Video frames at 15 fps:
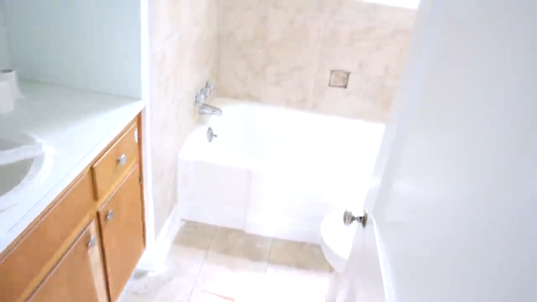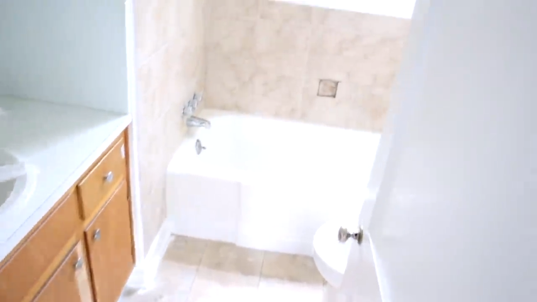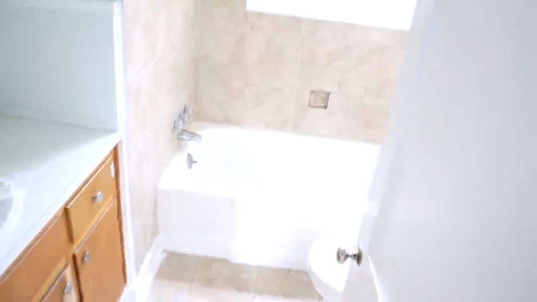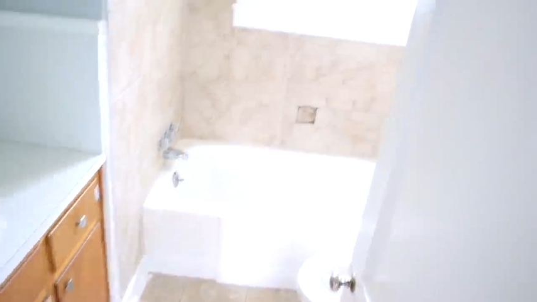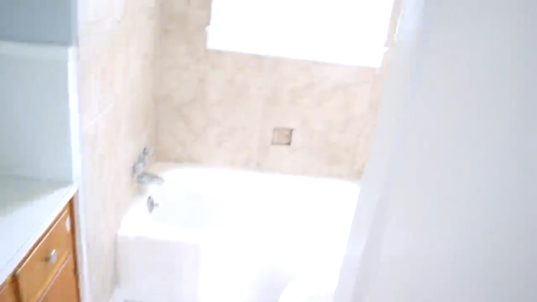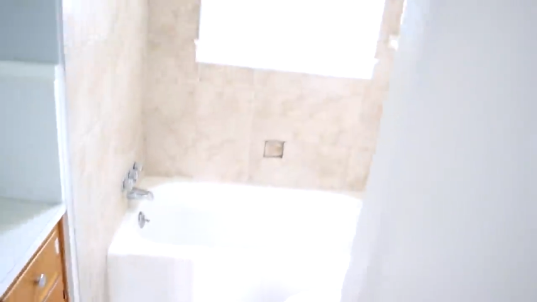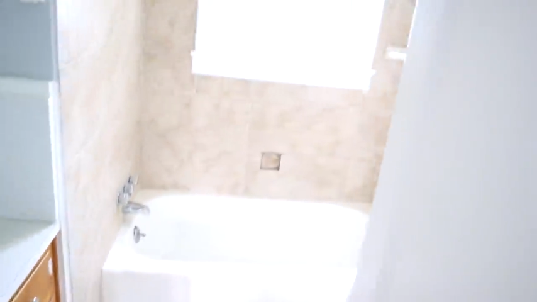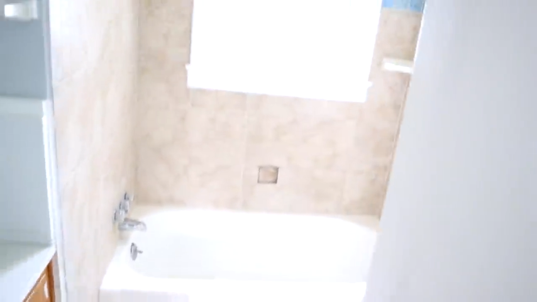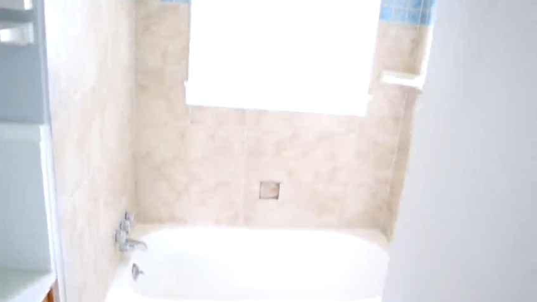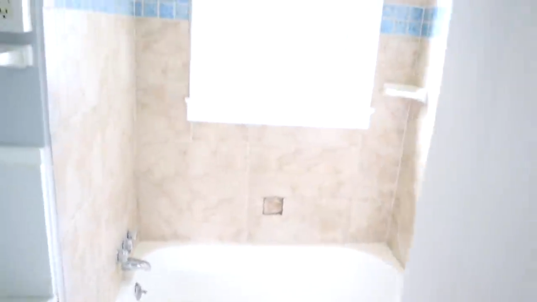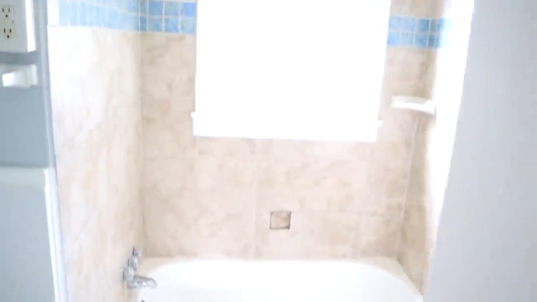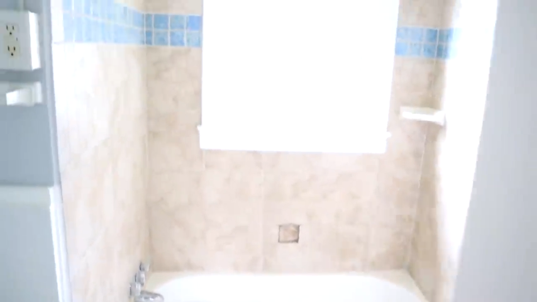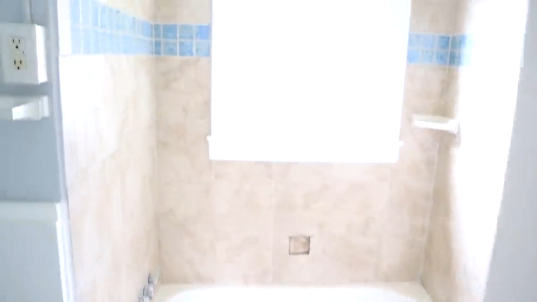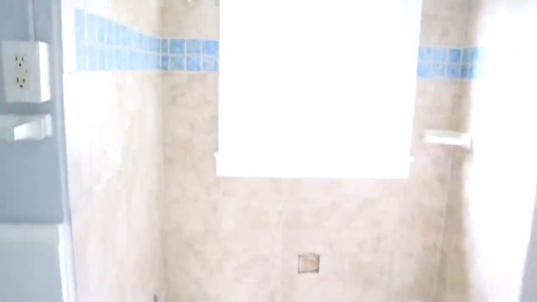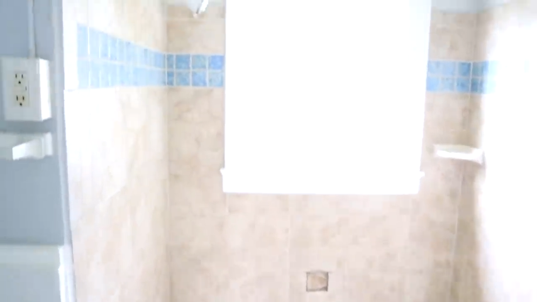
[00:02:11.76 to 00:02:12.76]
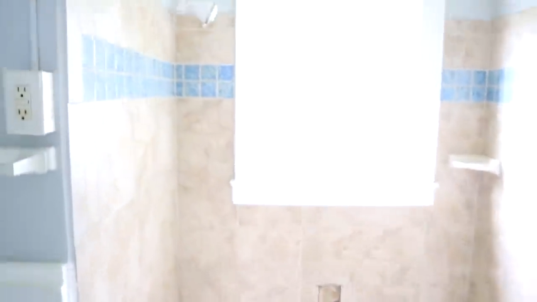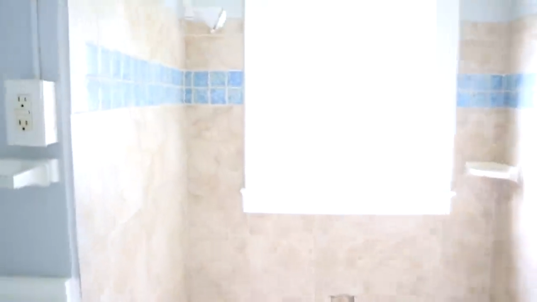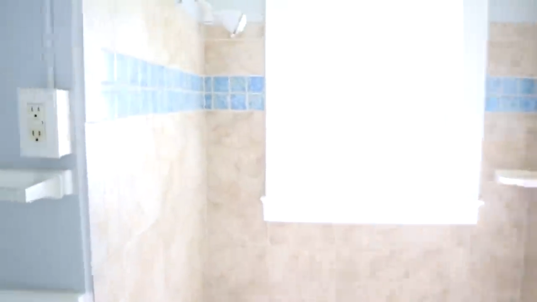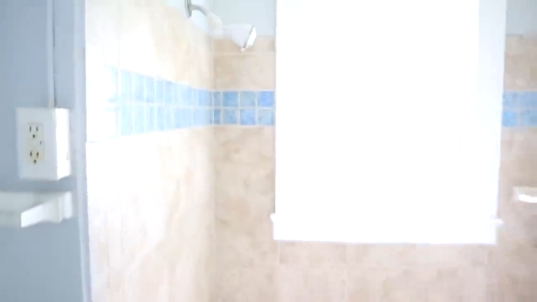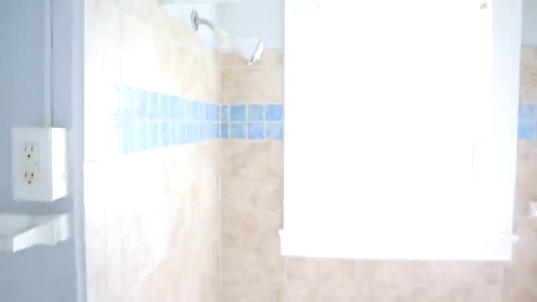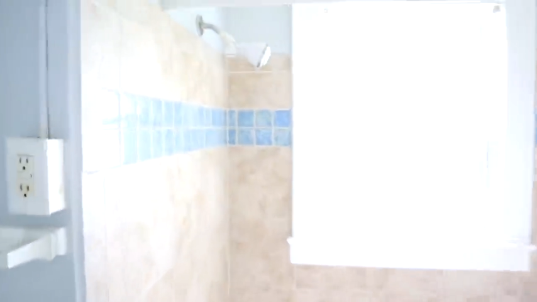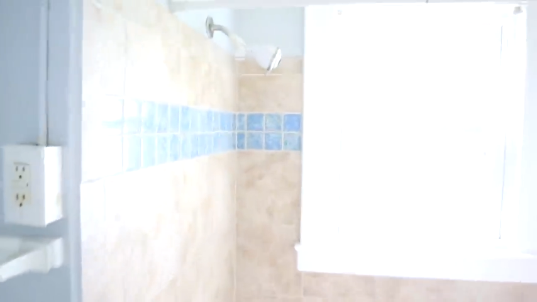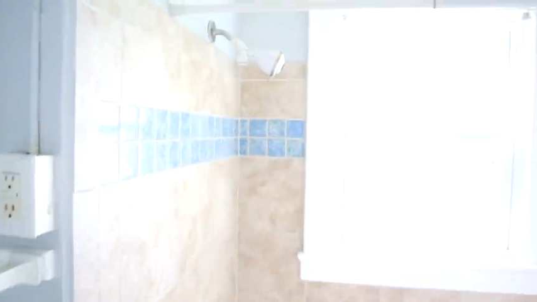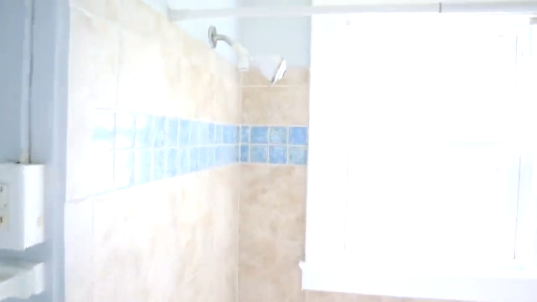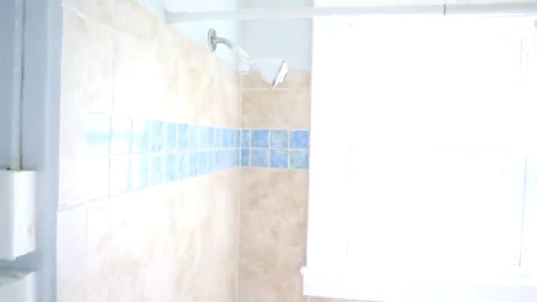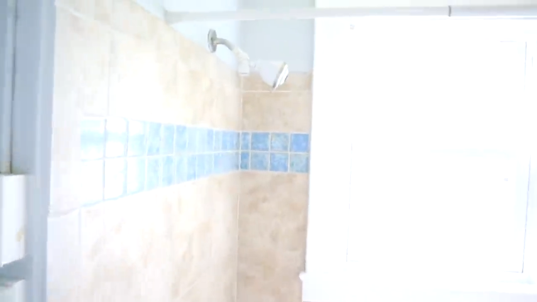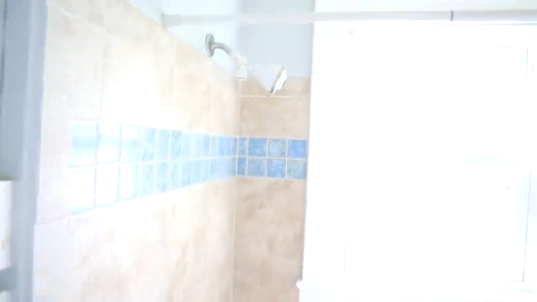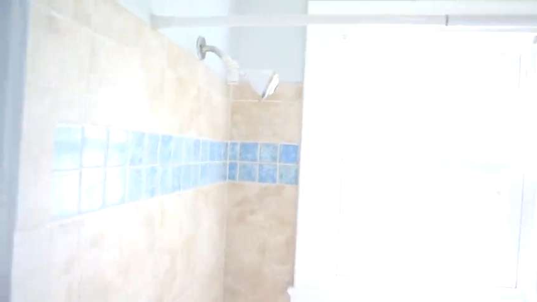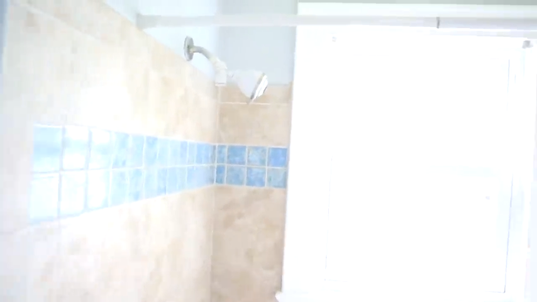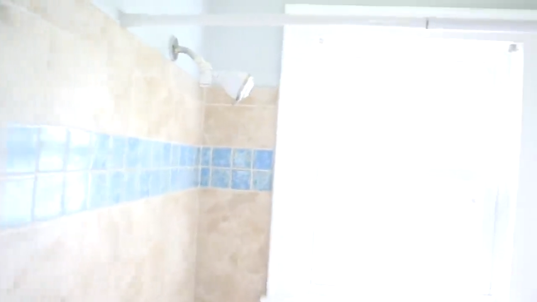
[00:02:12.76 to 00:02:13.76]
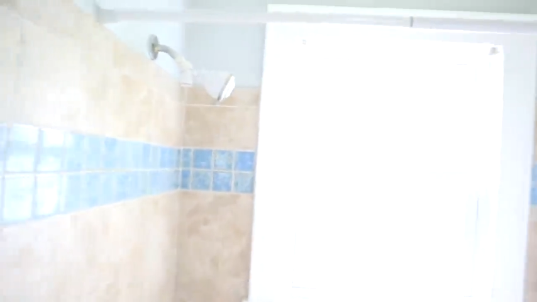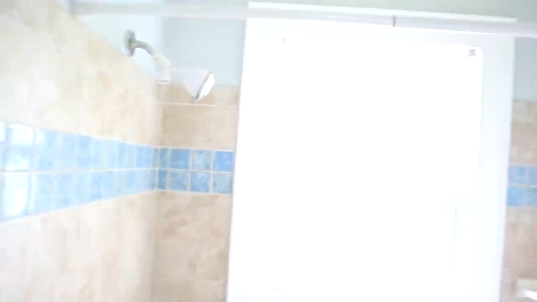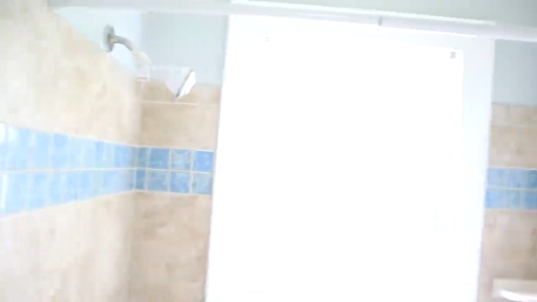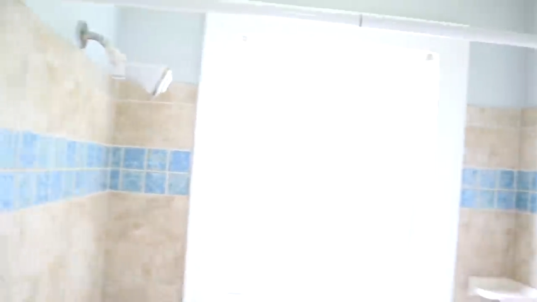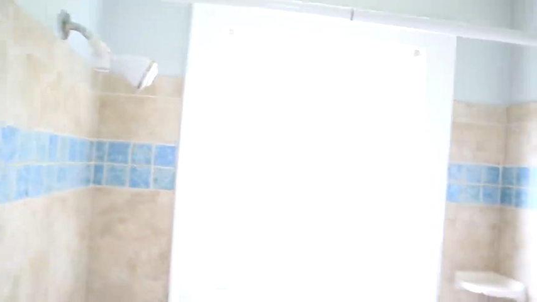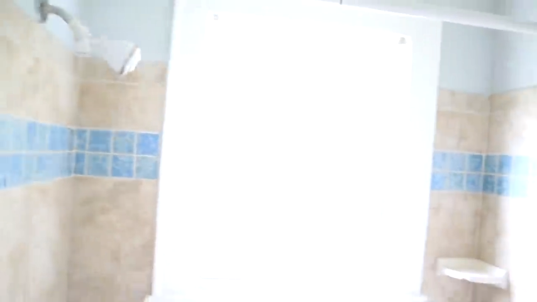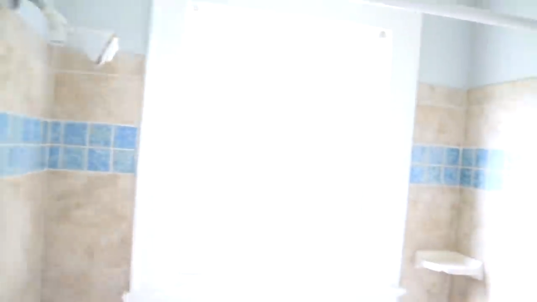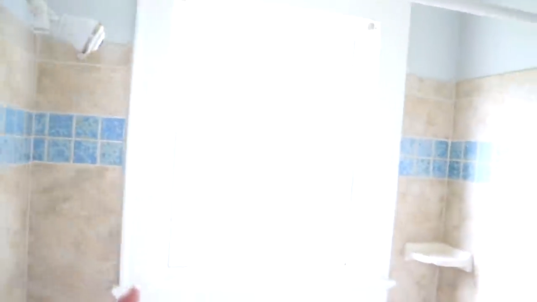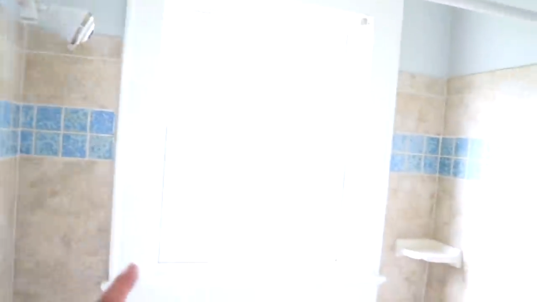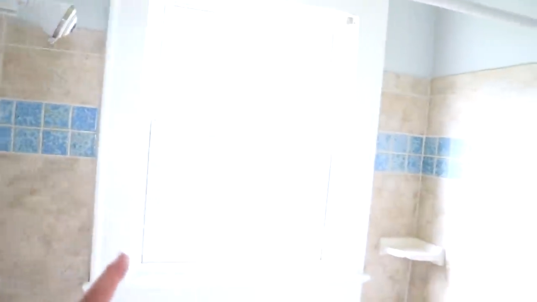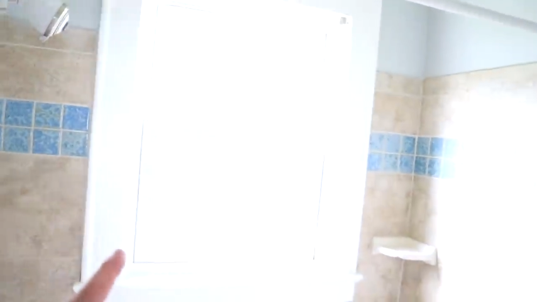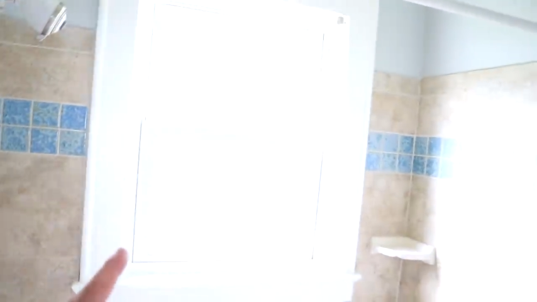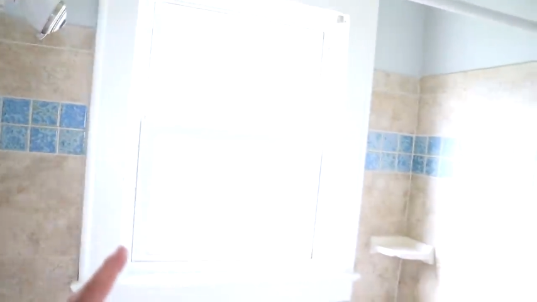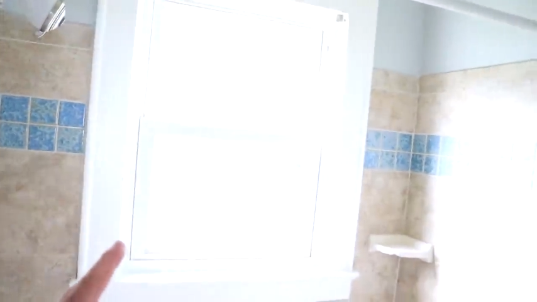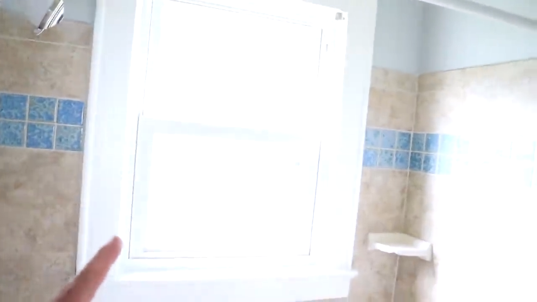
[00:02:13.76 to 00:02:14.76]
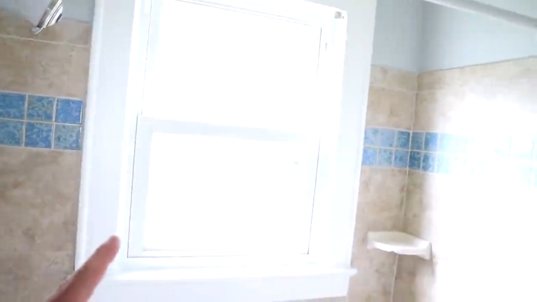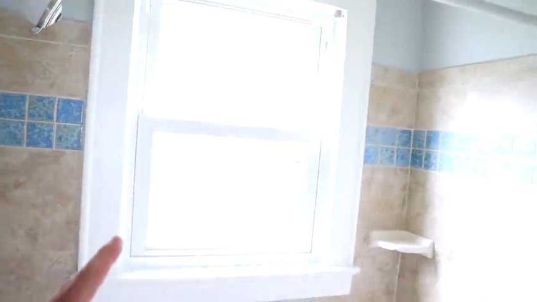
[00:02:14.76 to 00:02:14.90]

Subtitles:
[unreadable: no face in view]